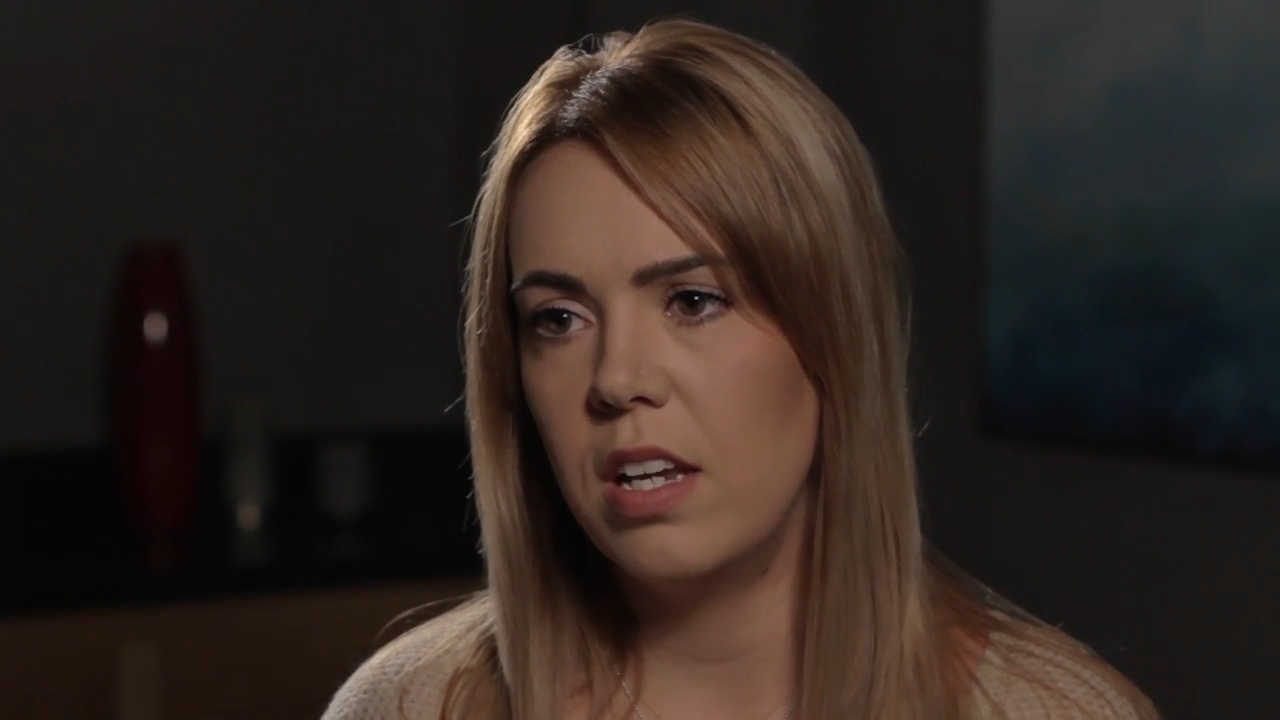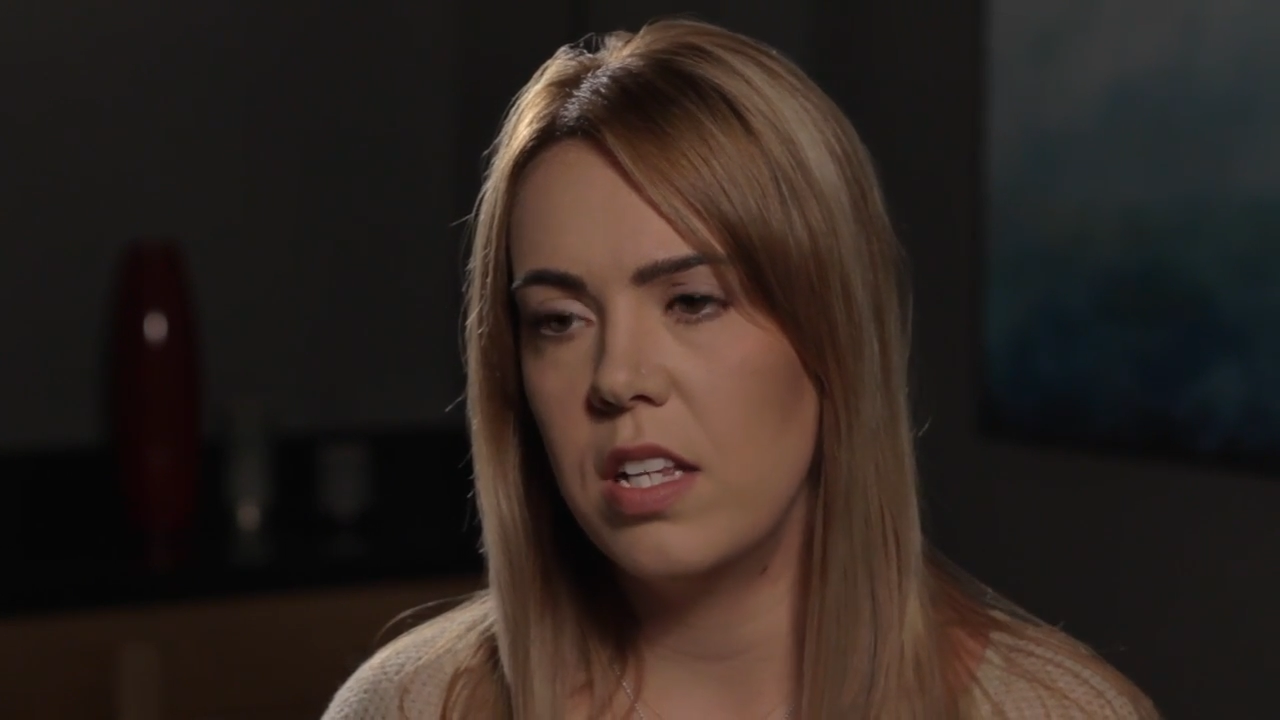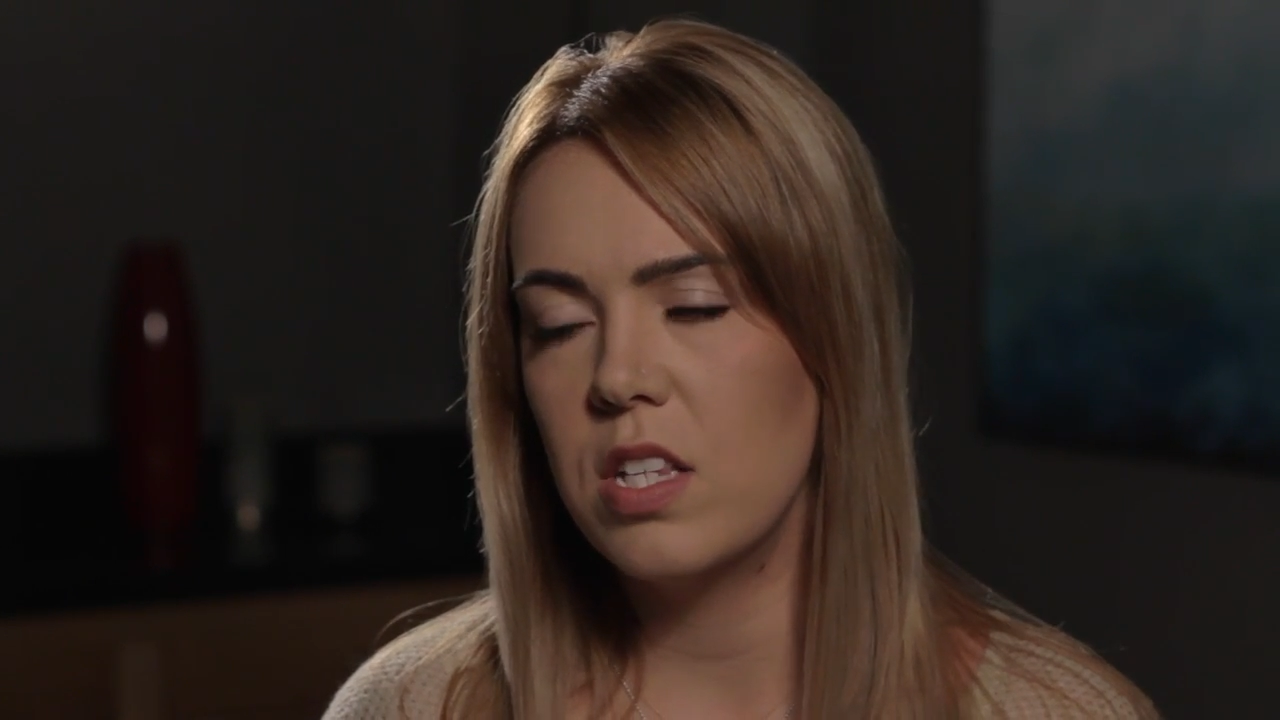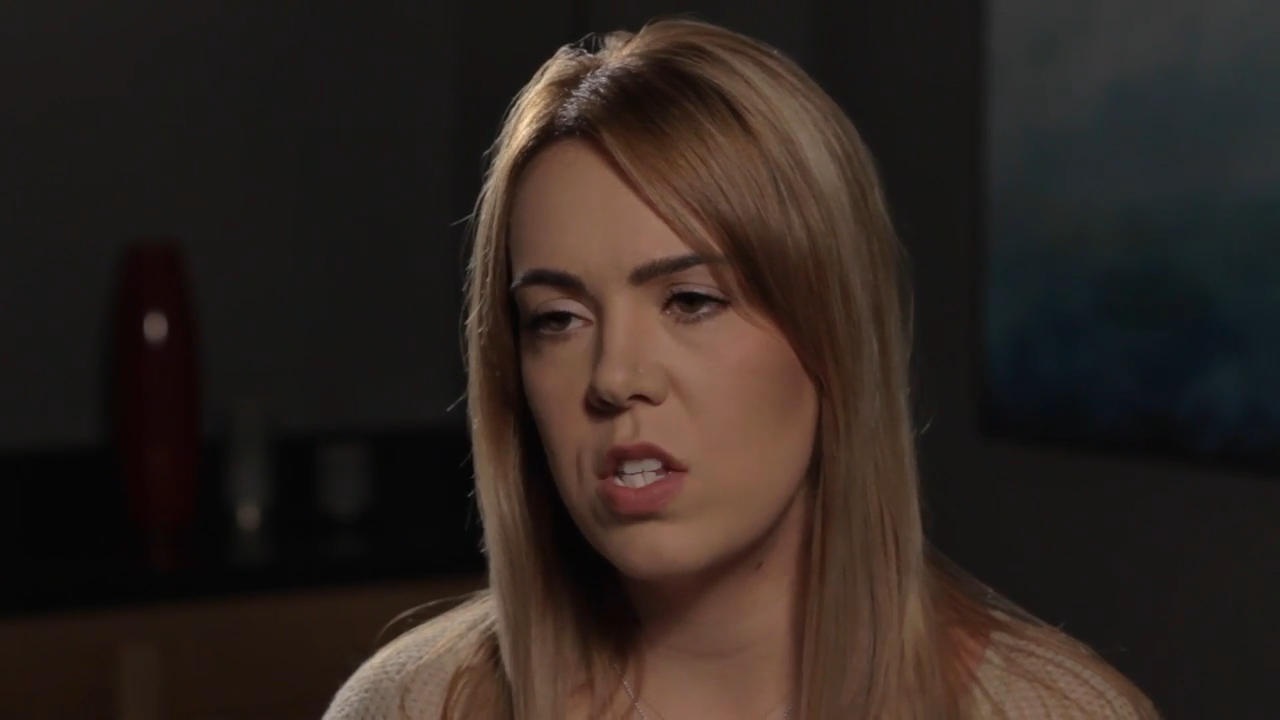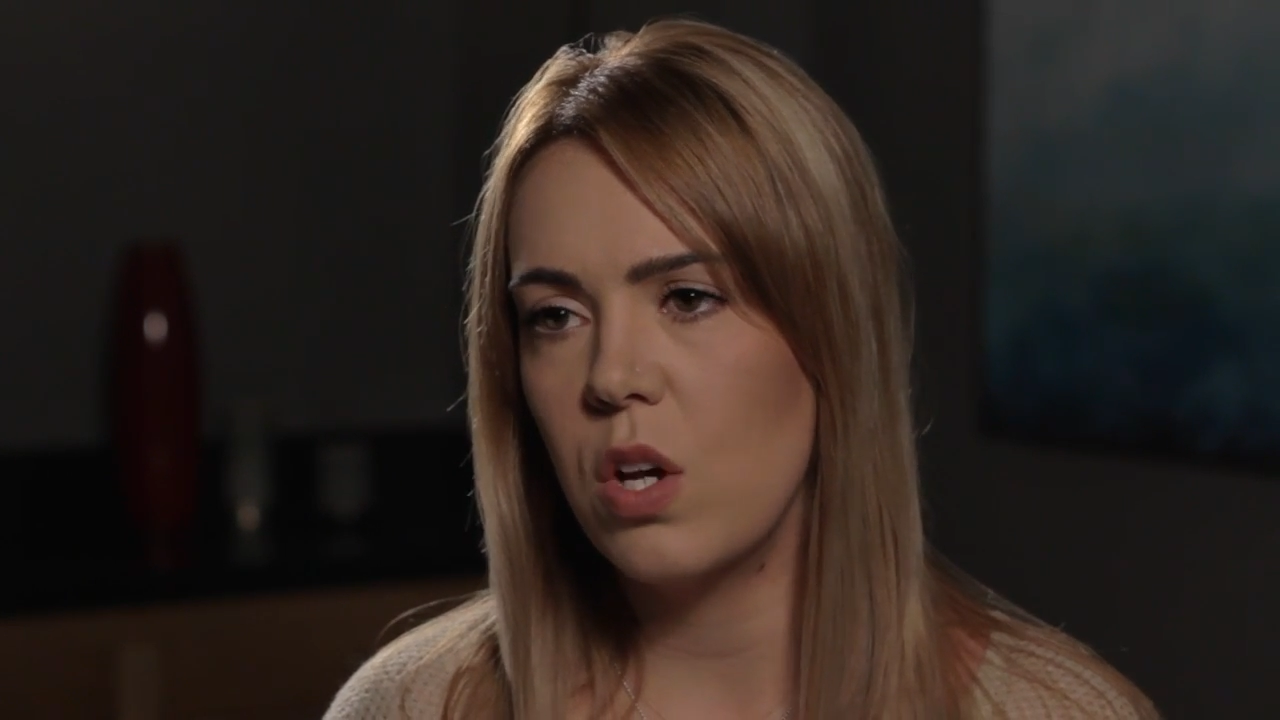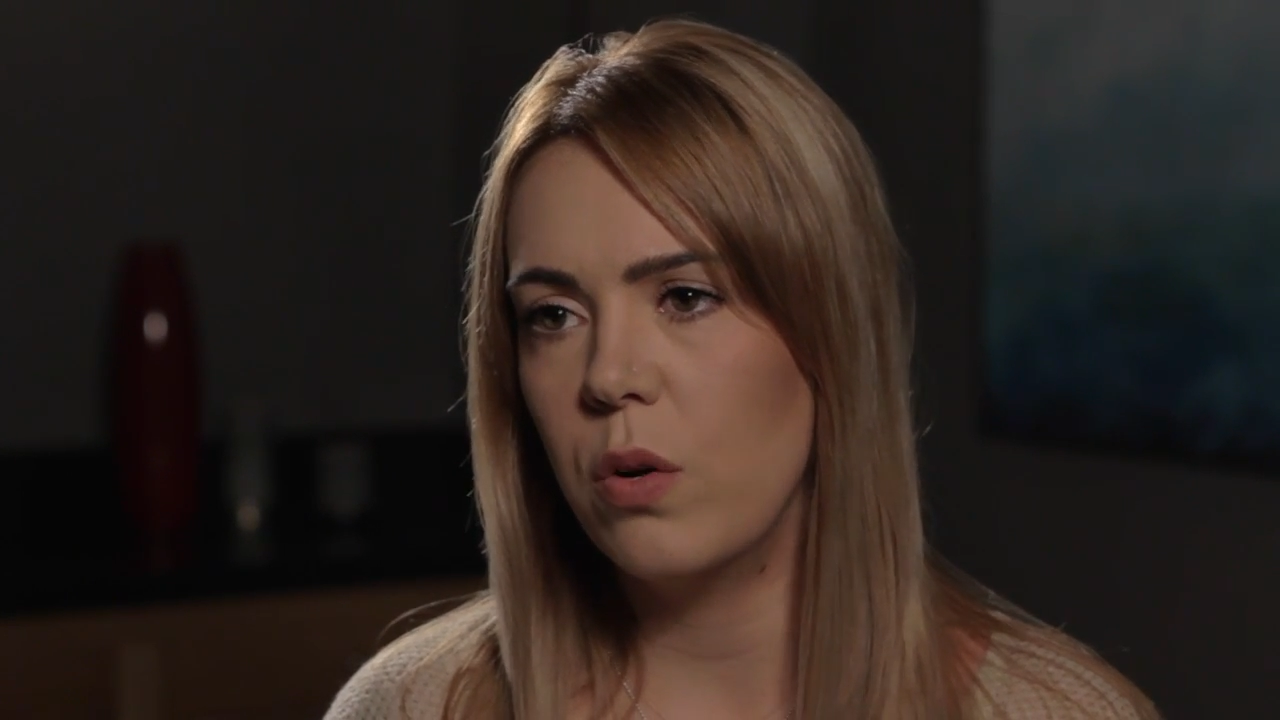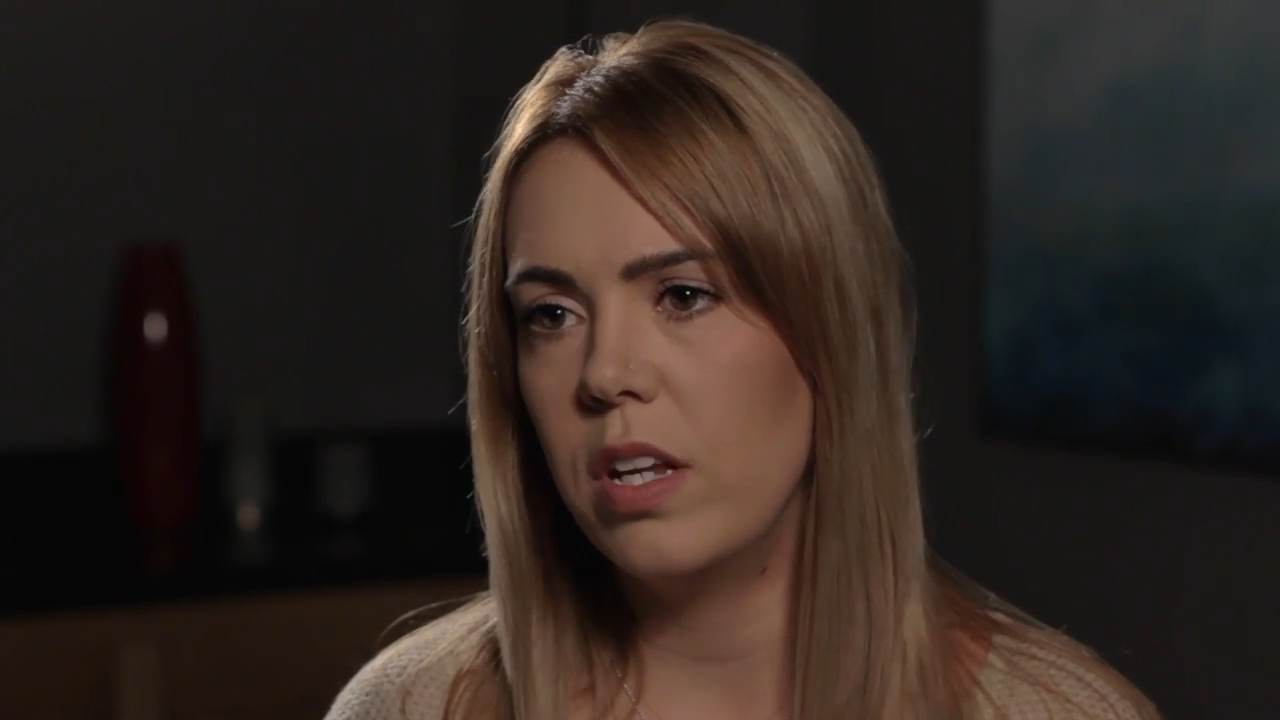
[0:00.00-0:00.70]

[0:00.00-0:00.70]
And so